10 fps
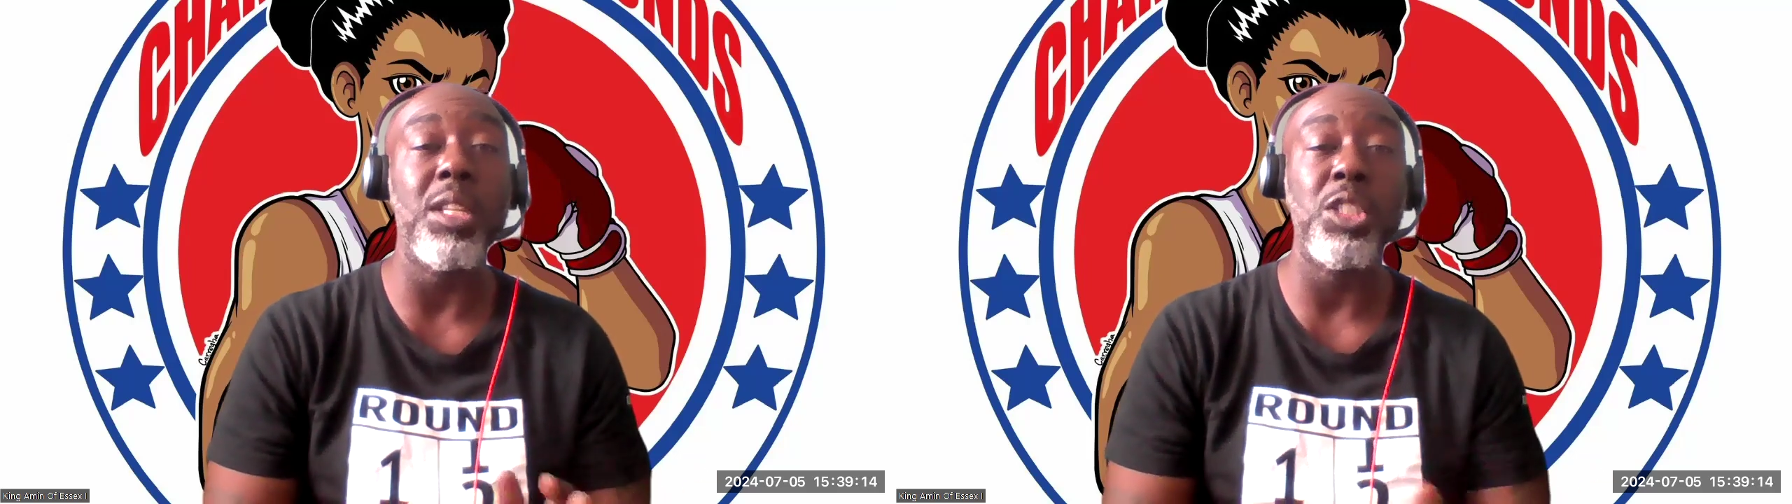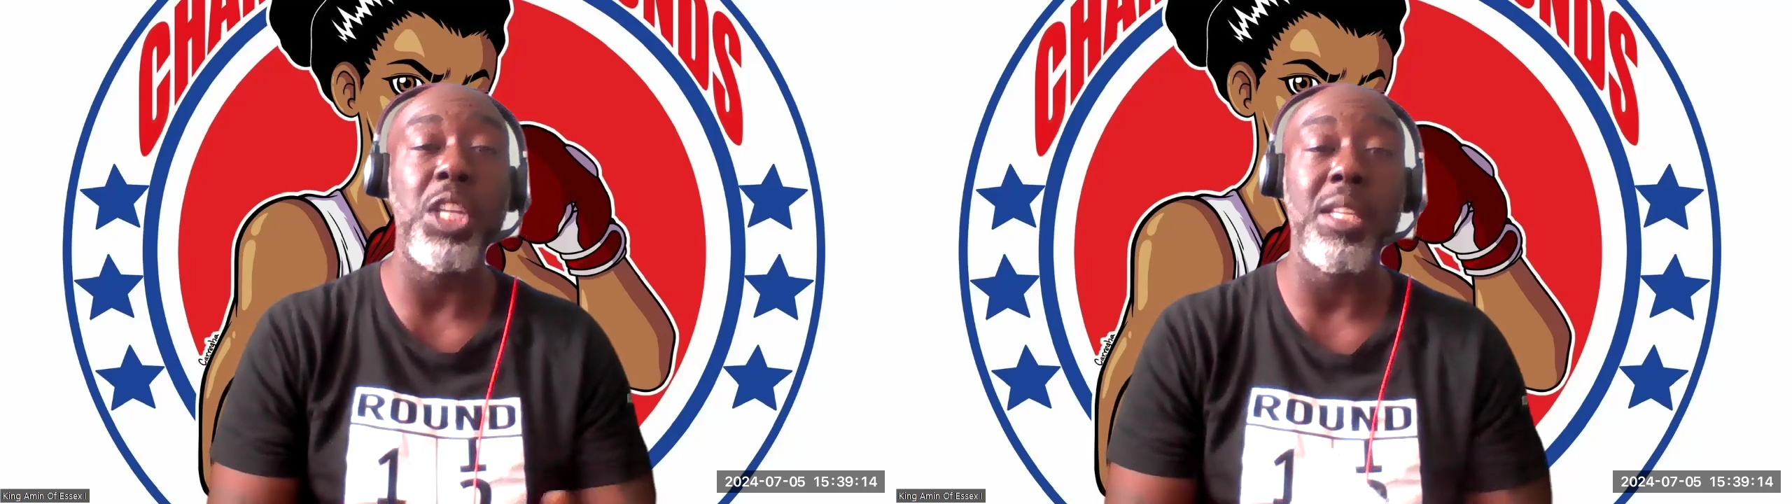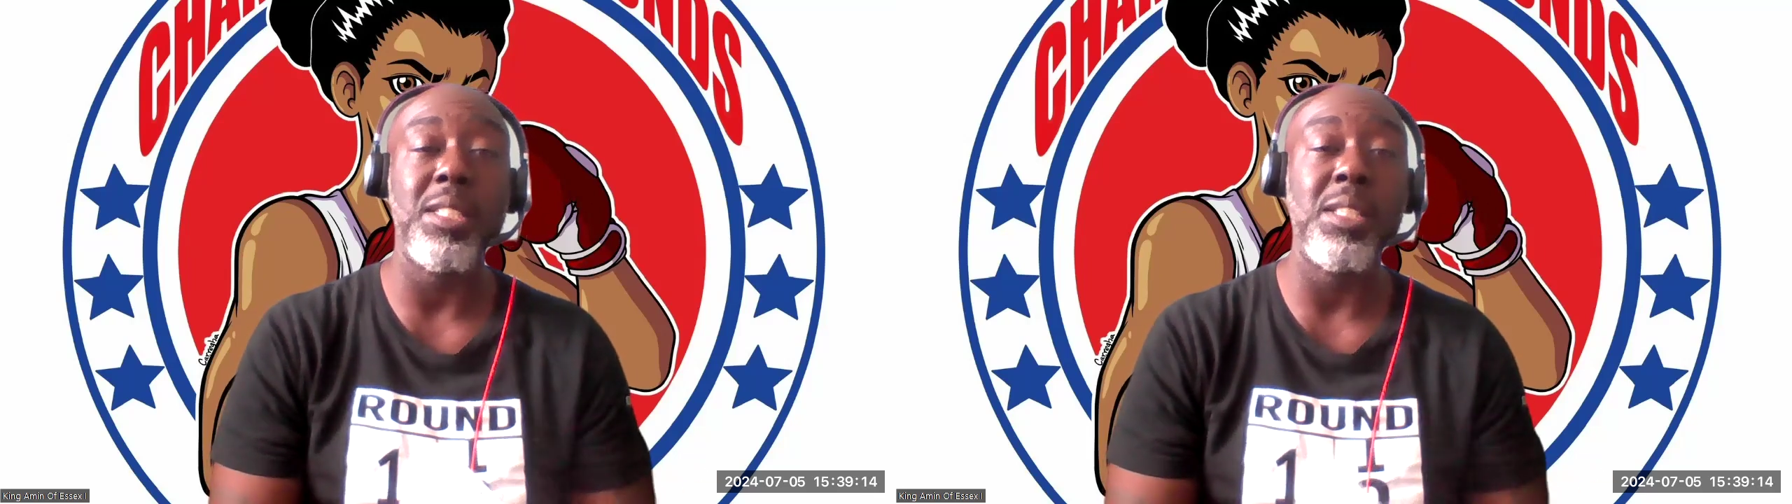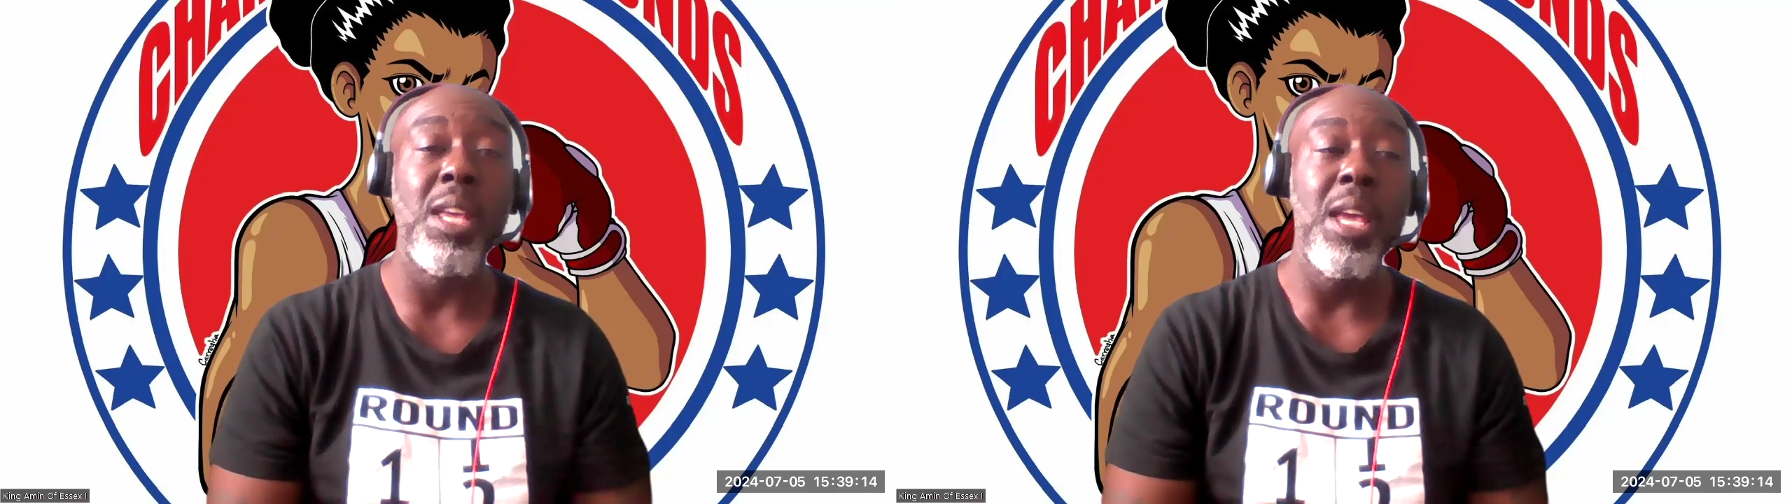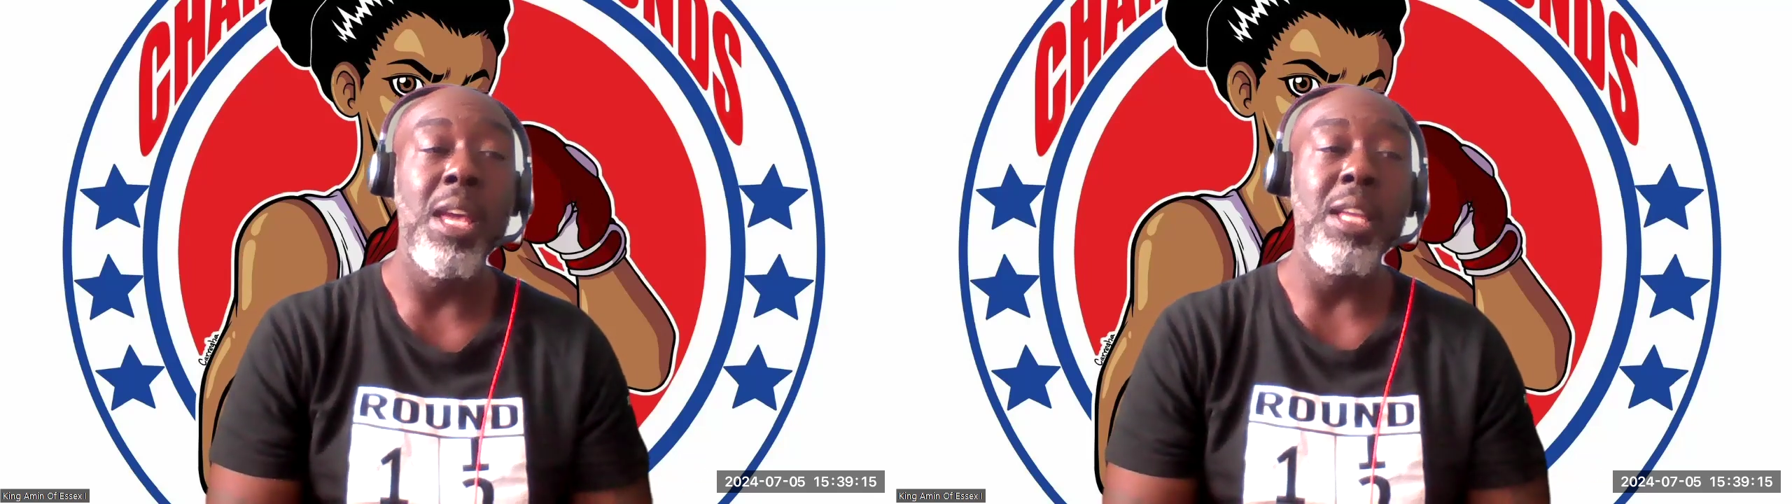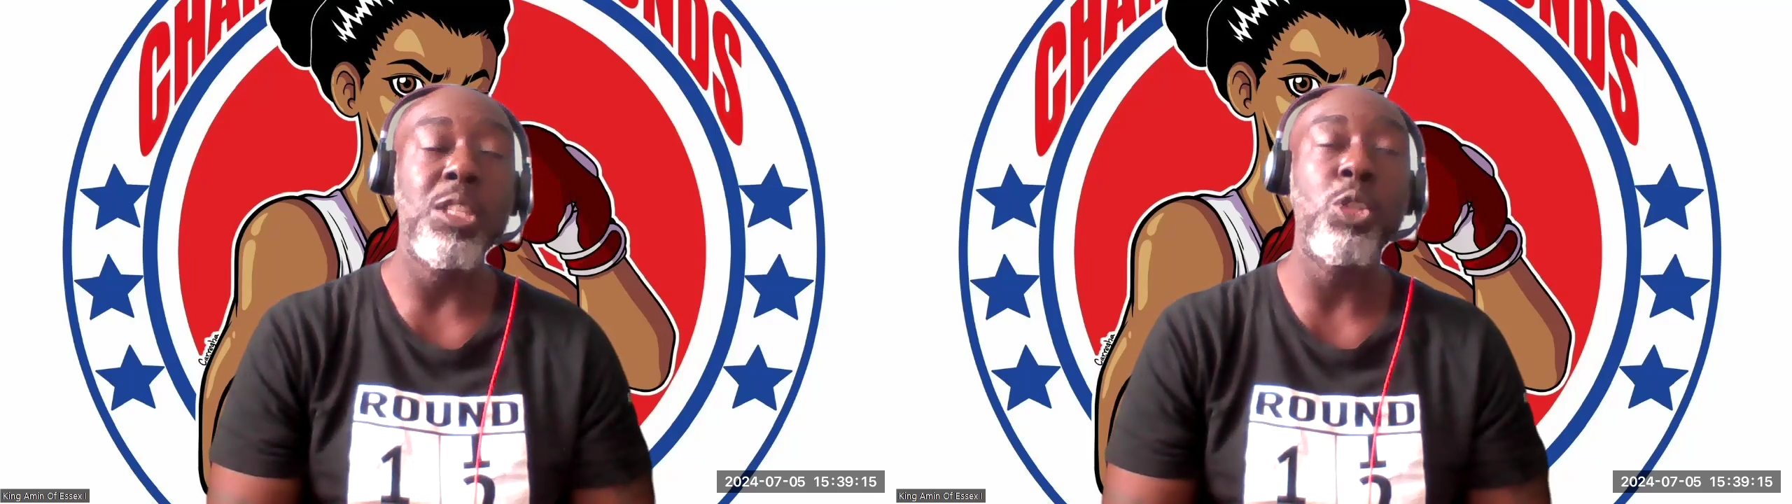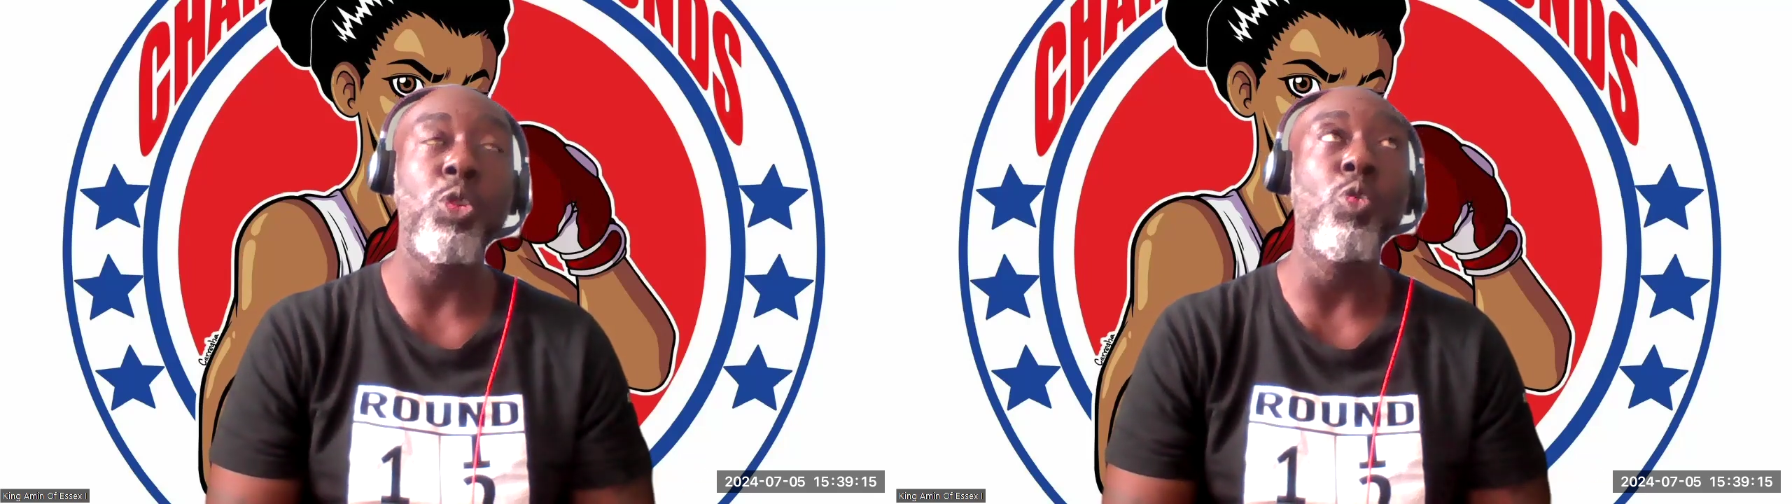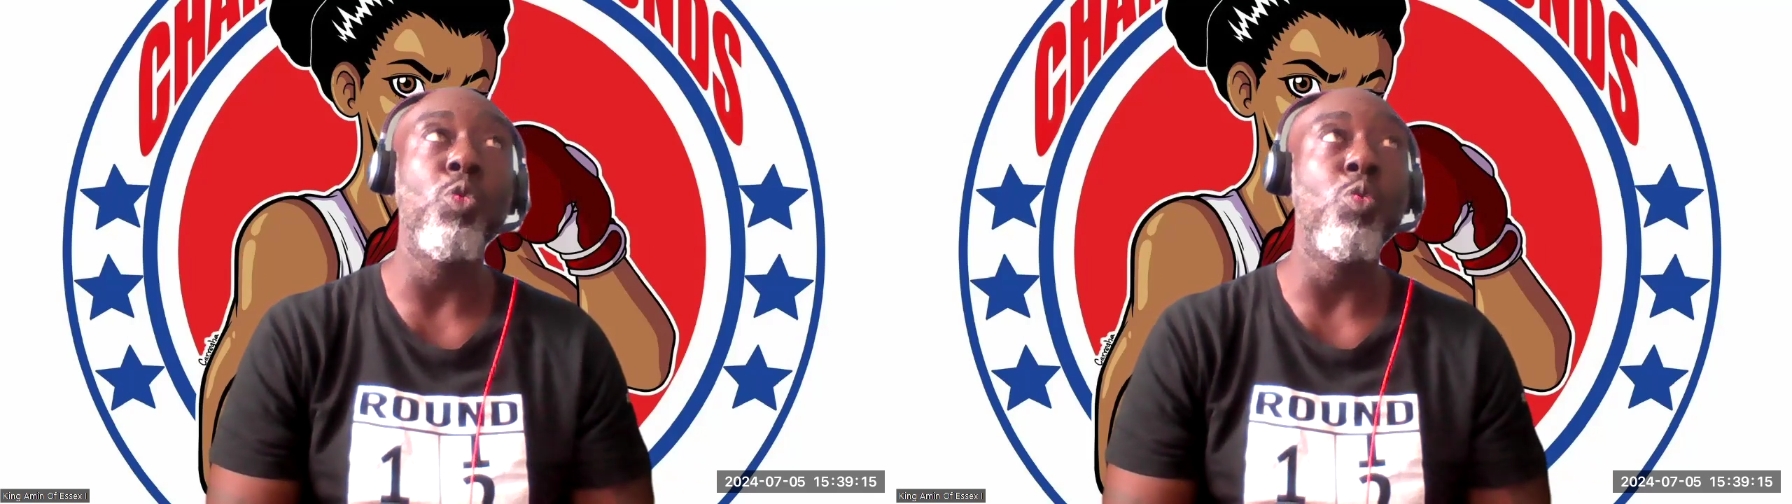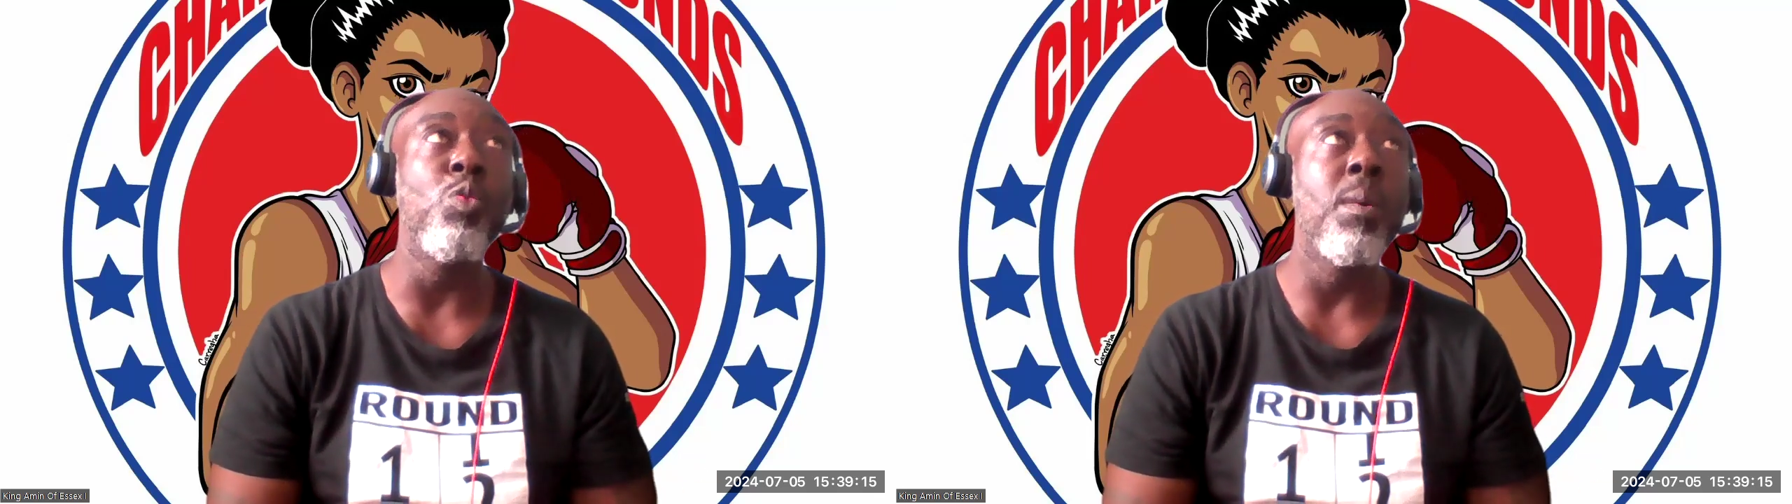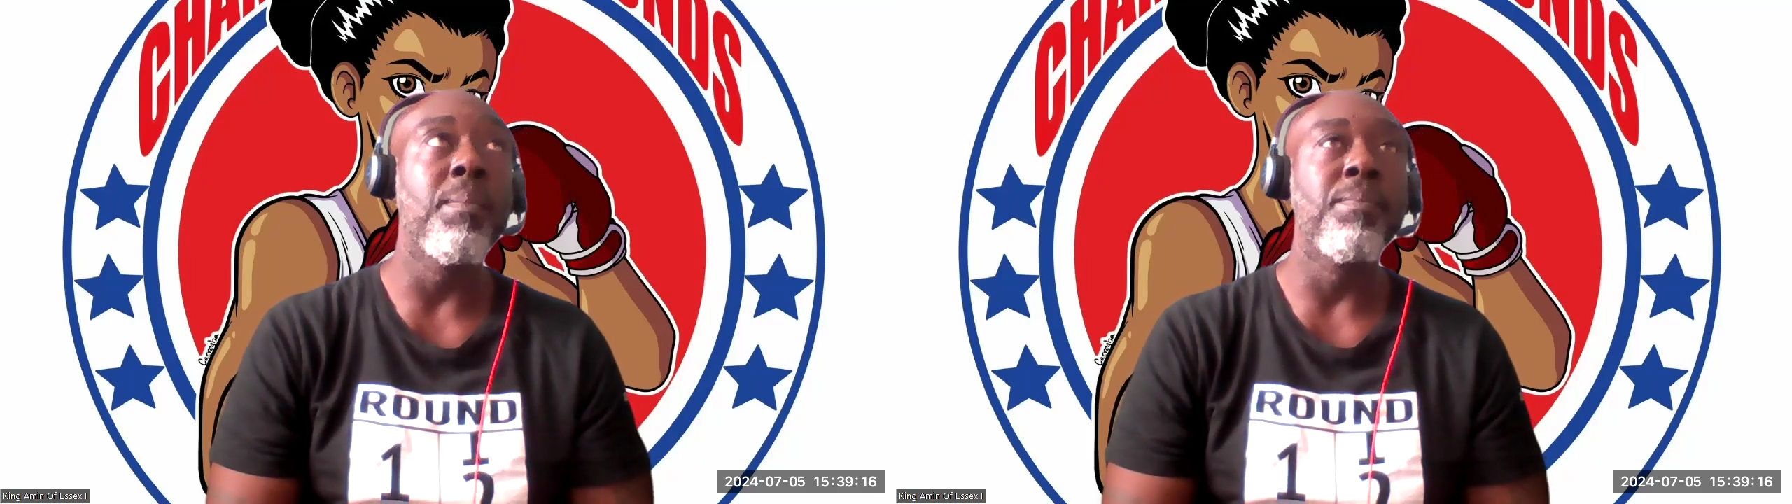chance to,